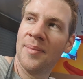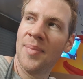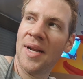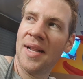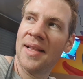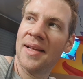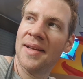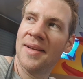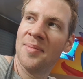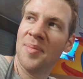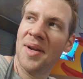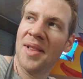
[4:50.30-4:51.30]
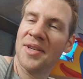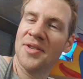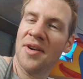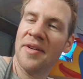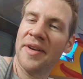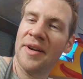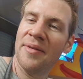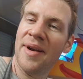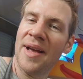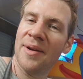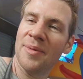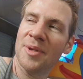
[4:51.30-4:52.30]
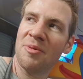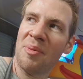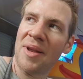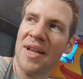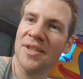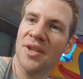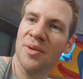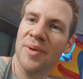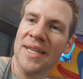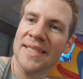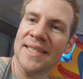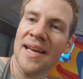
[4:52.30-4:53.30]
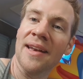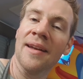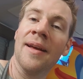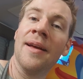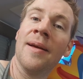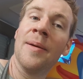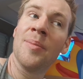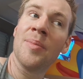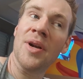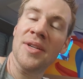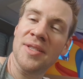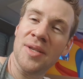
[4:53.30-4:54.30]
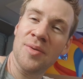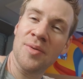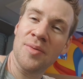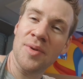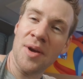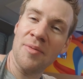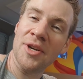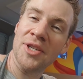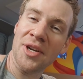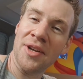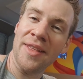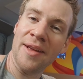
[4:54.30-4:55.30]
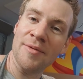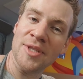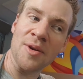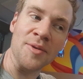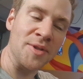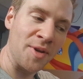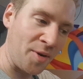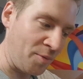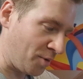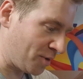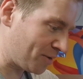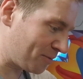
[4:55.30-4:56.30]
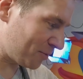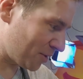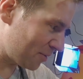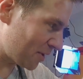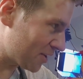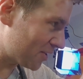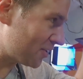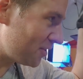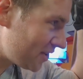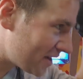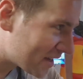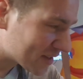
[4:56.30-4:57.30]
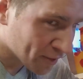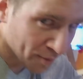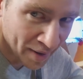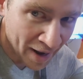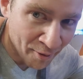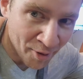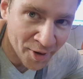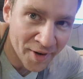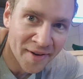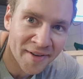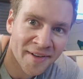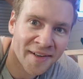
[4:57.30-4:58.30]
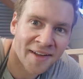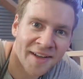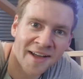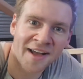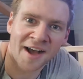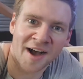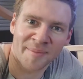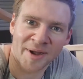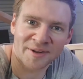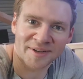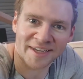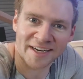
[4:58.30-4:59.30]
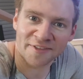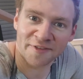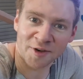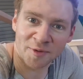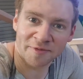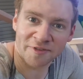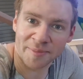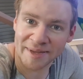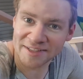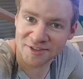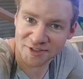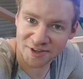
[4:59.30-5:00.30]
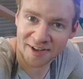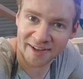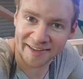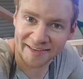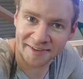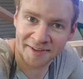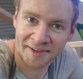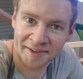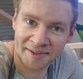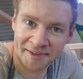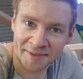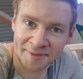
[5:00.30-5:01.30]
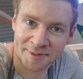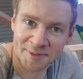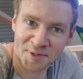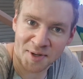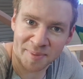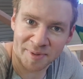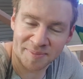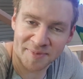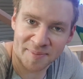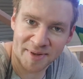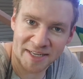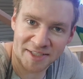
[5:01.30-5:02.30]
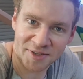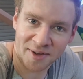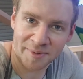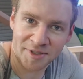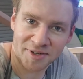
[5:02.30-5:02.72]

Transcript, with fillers: bit of the bit of the driving around which we plan to do when it's done but I still don't want to show you the end result so what, I, what I'm going to do is from now on I'm only going to film from inside the cyber the mini cyber